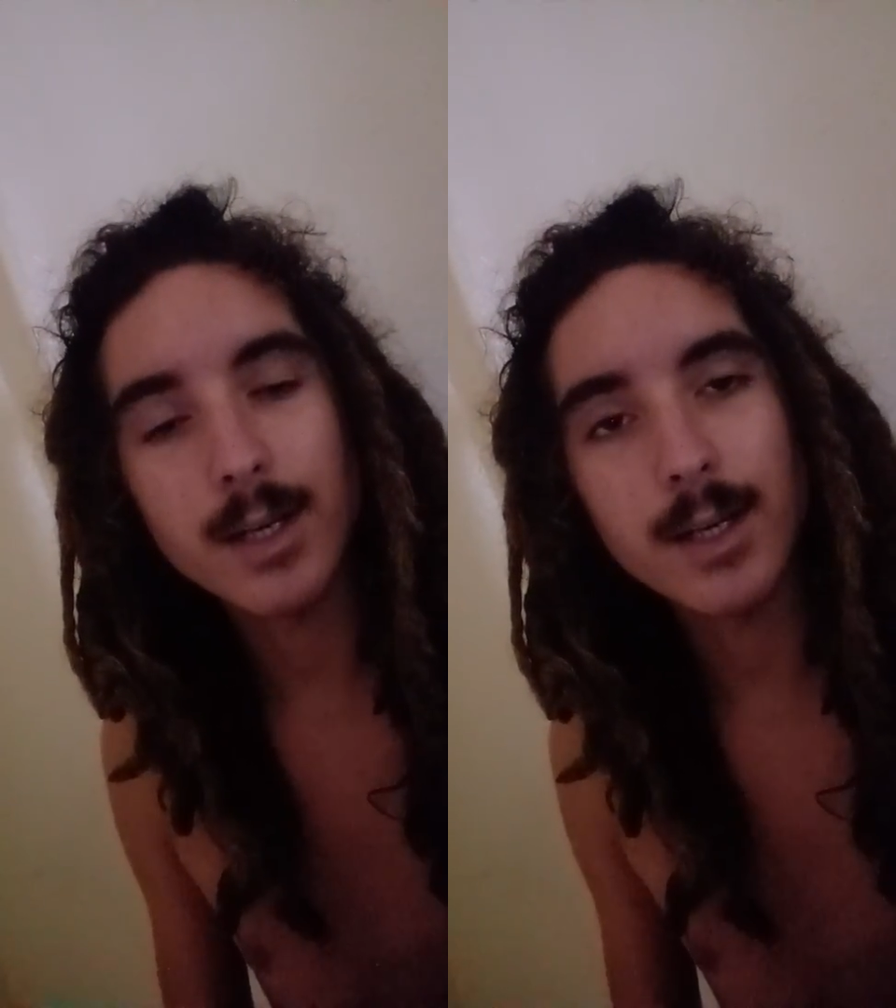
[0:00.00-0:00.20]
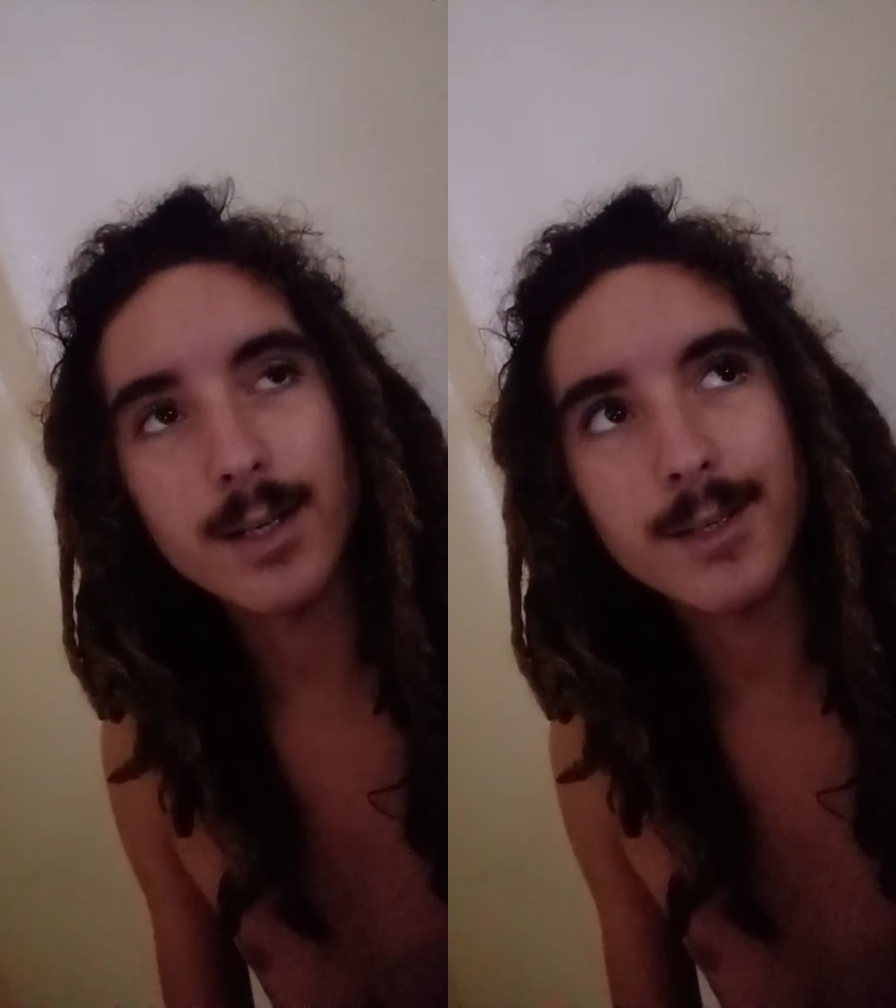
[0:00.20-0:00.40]

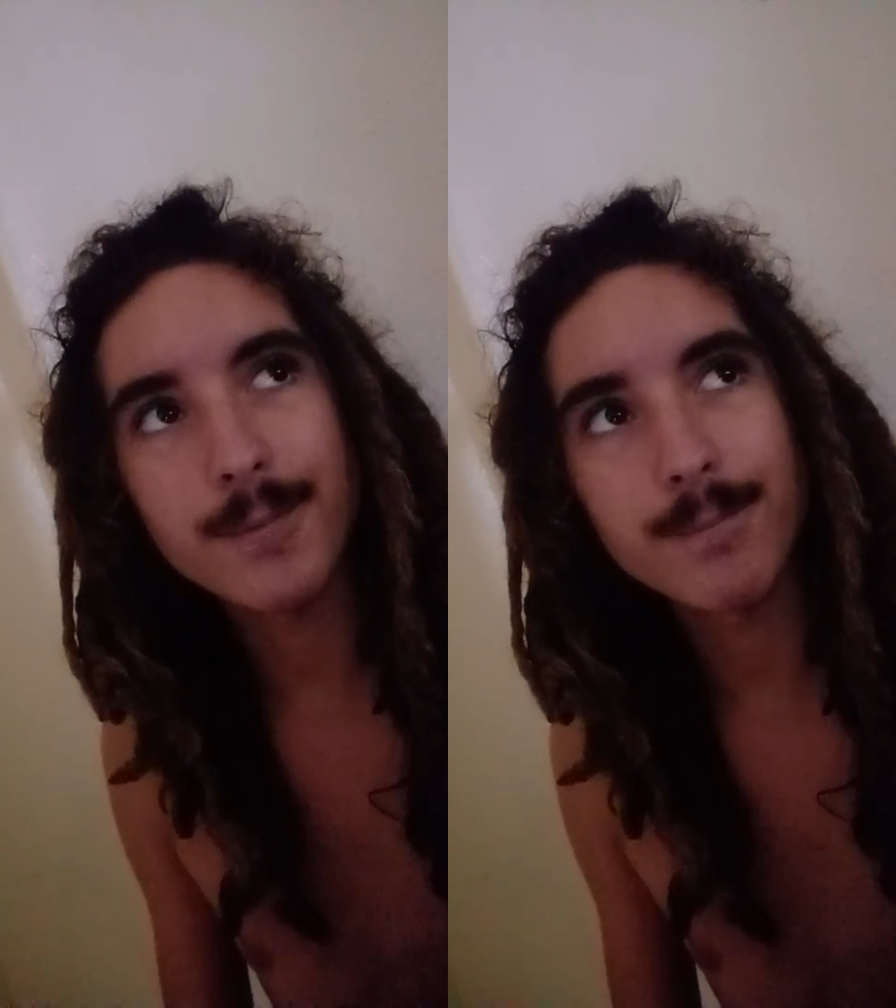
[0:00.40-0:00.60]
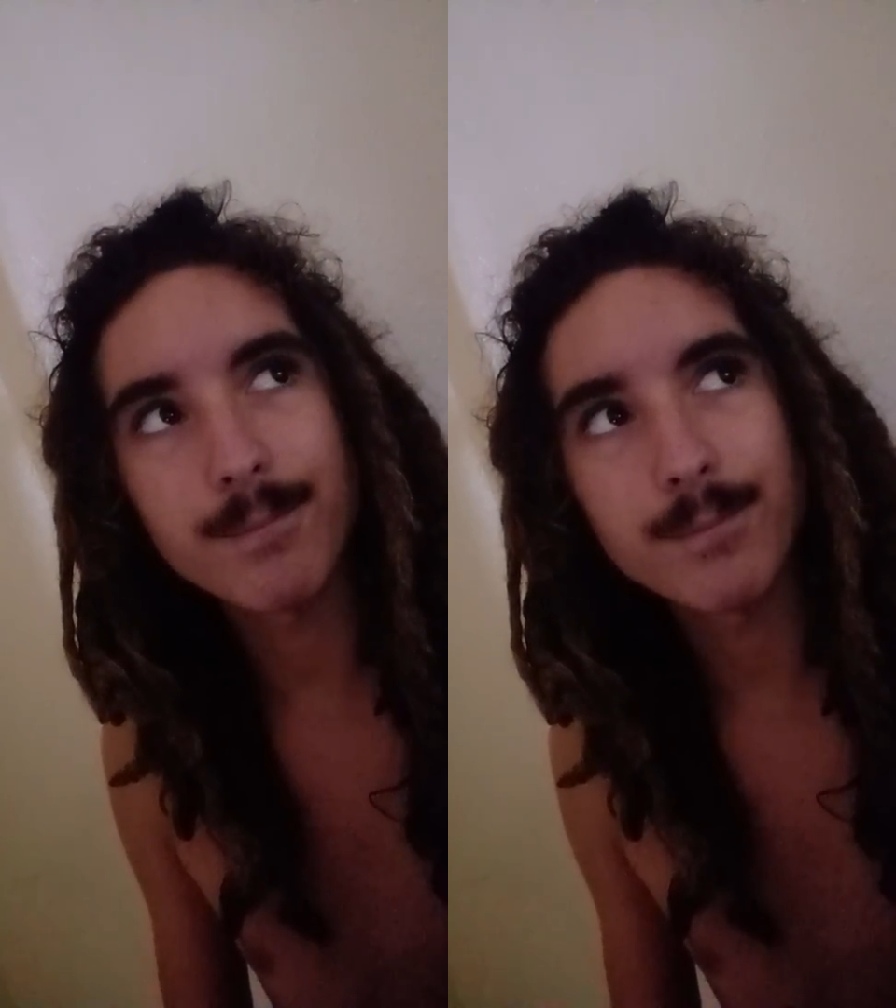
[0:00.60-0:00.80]

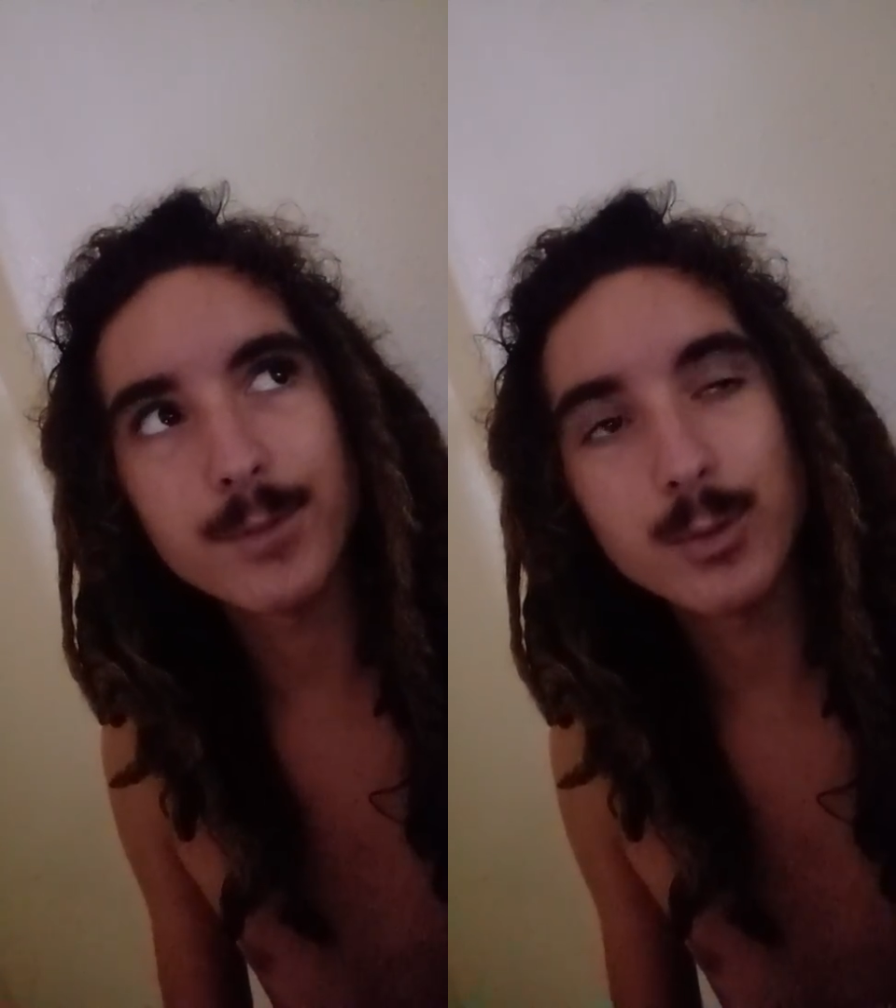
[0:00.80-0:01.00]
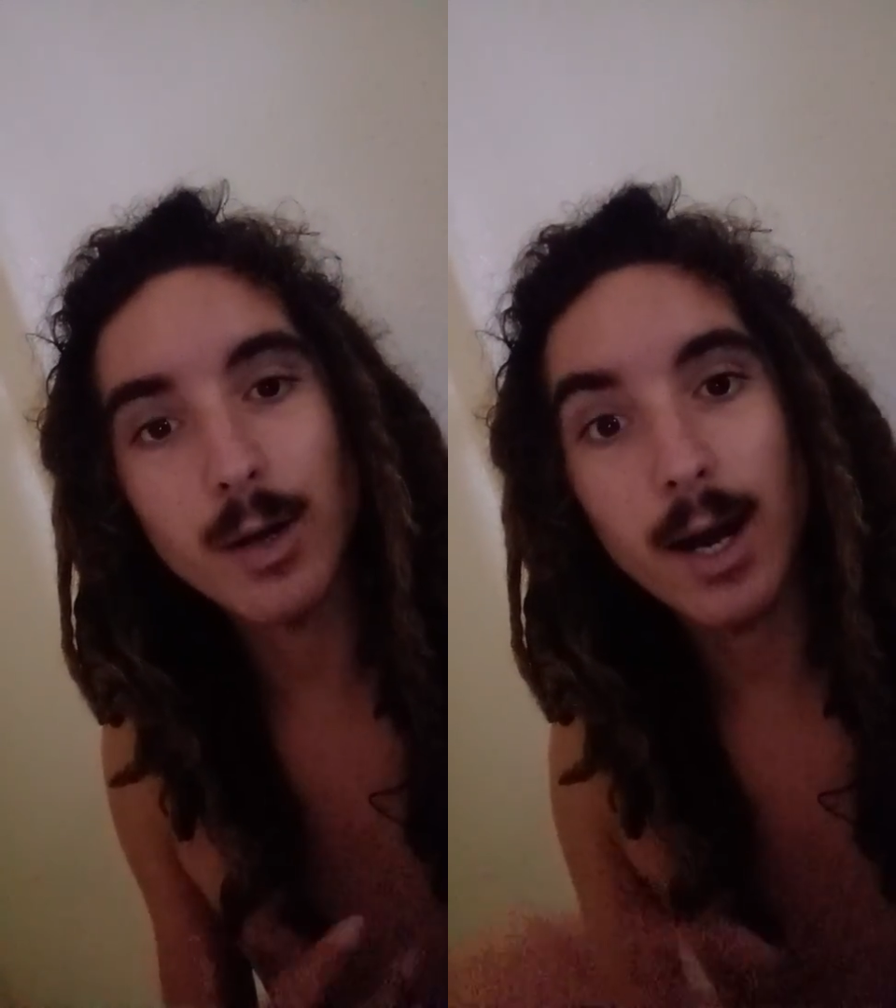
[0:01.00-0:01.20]

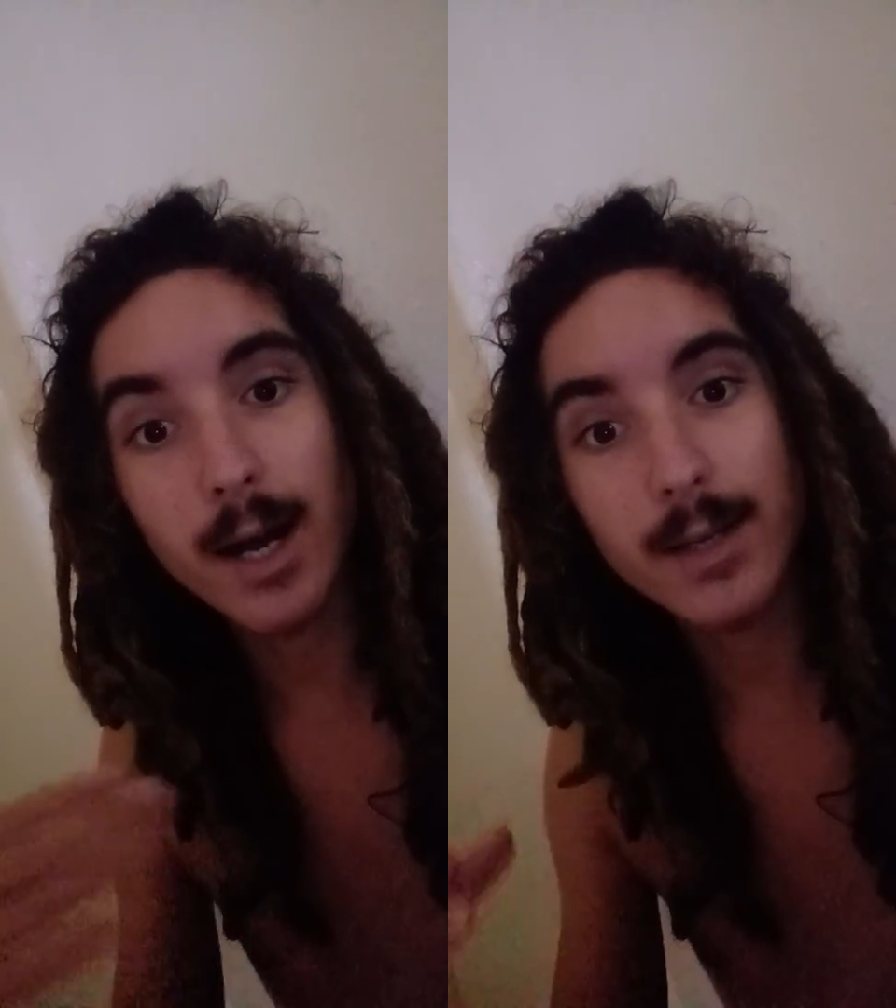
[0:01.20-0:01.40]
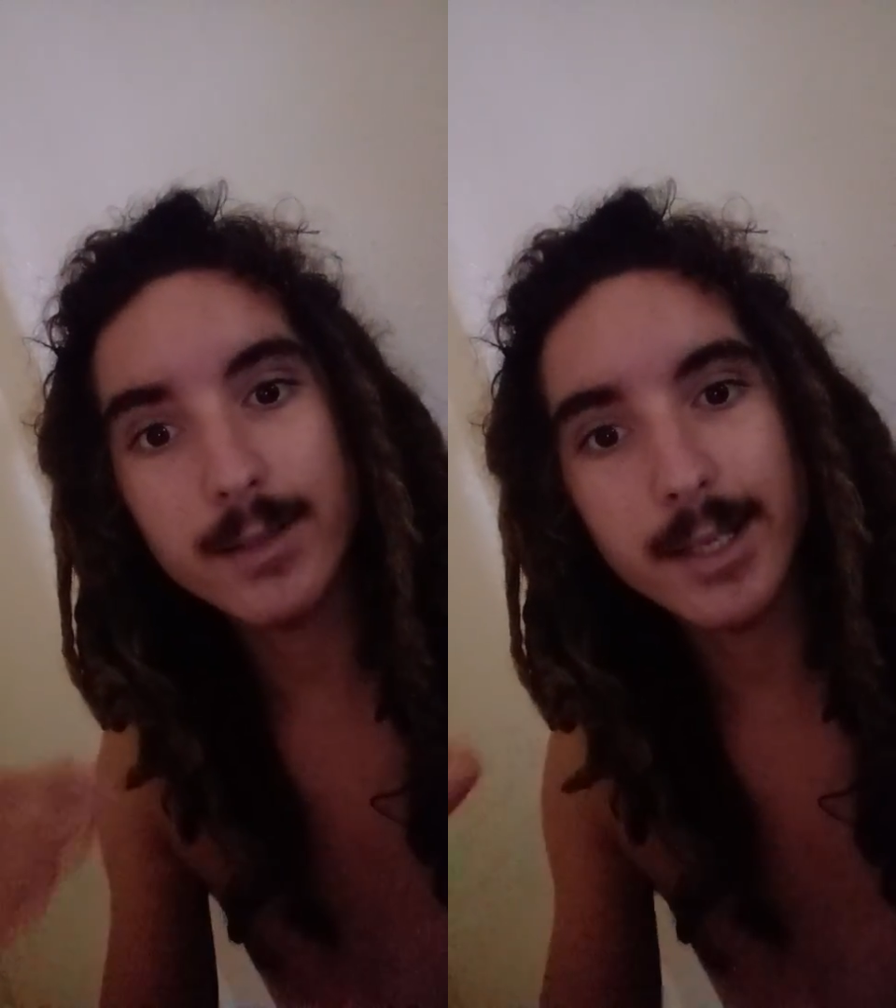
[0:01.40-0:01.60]
to a
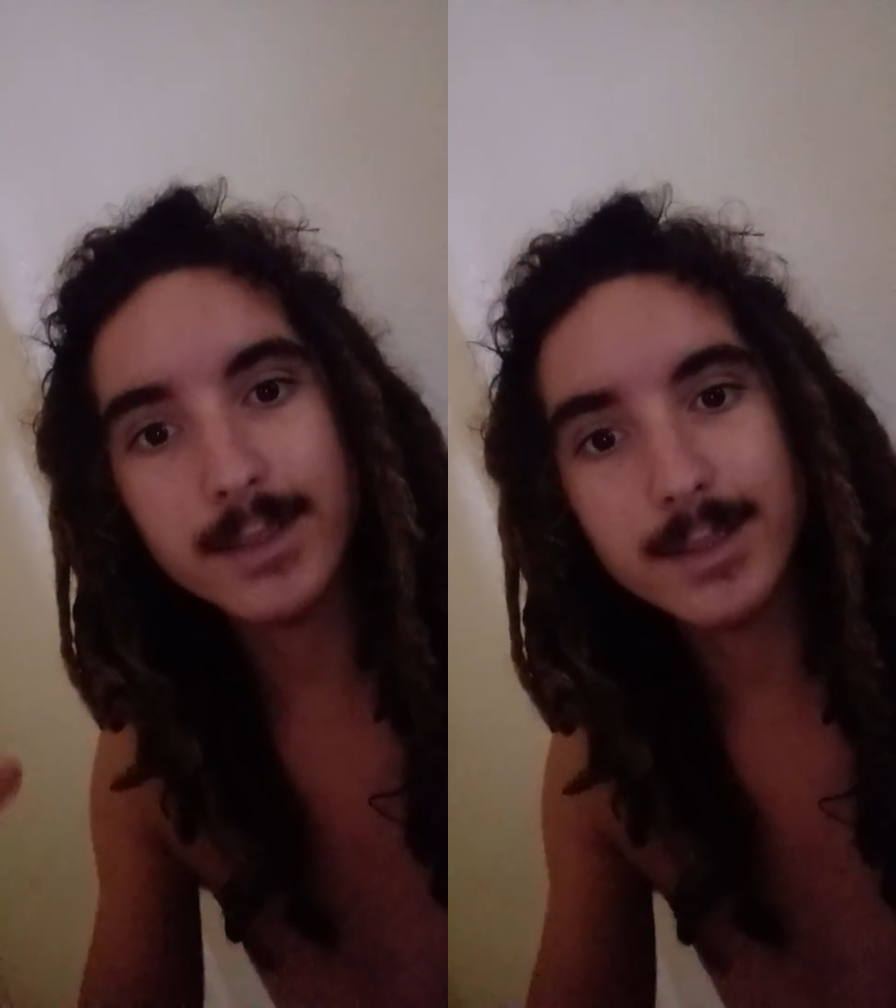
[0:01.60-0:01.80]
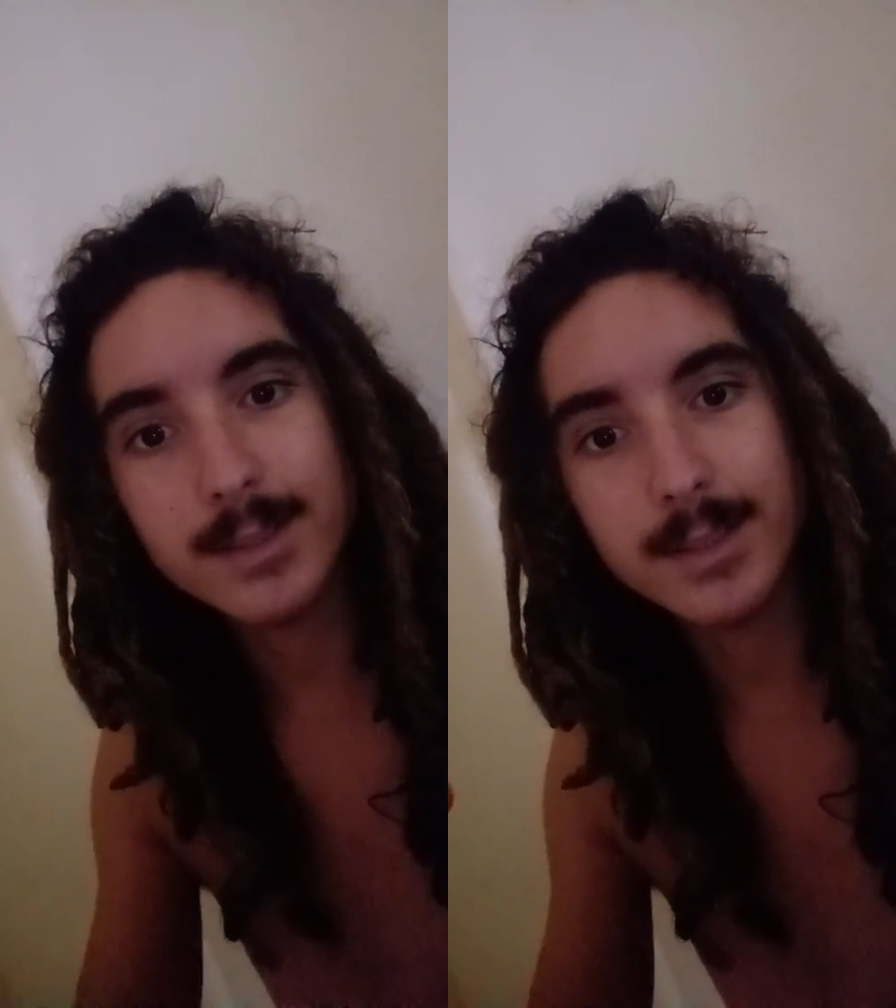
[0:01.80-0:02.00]
higher
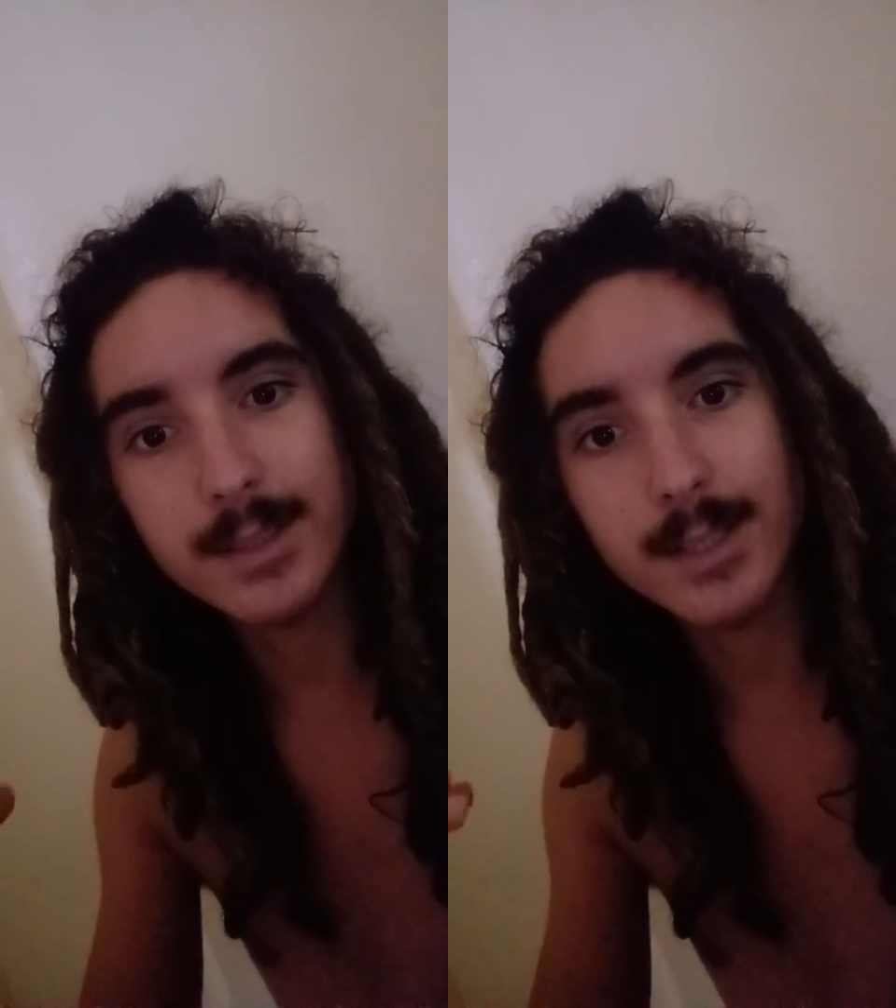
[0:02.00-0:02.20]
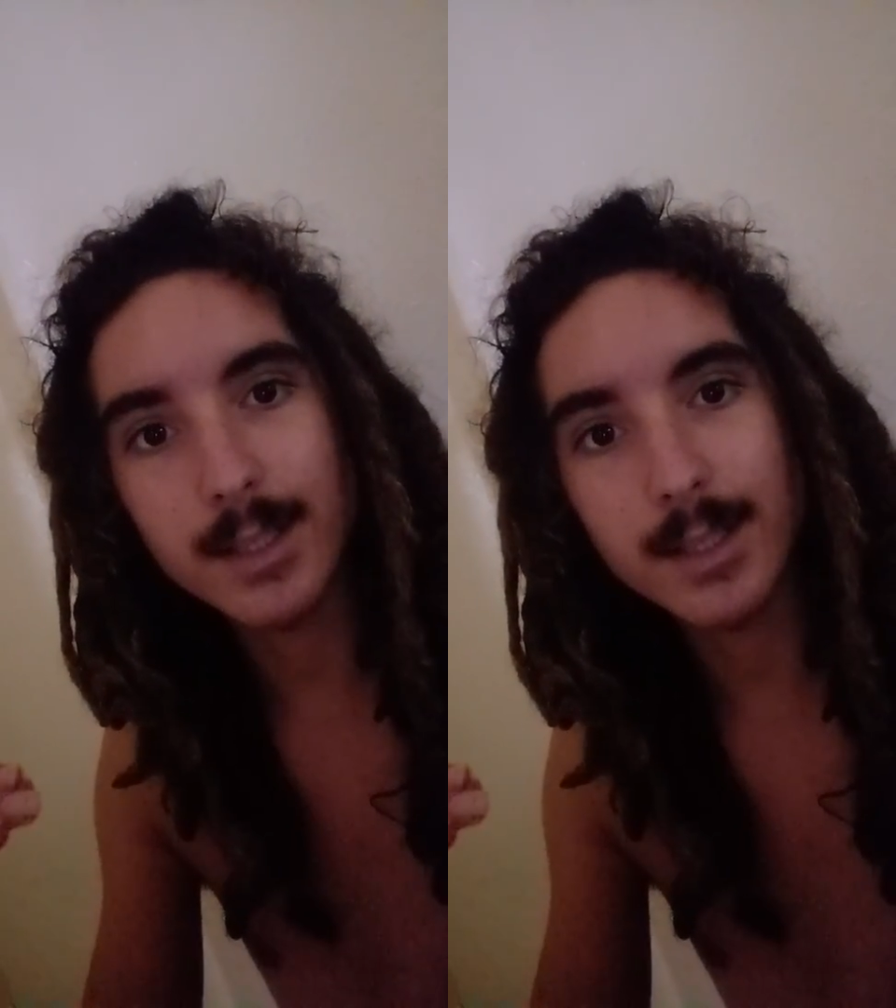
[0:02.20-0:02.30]
density,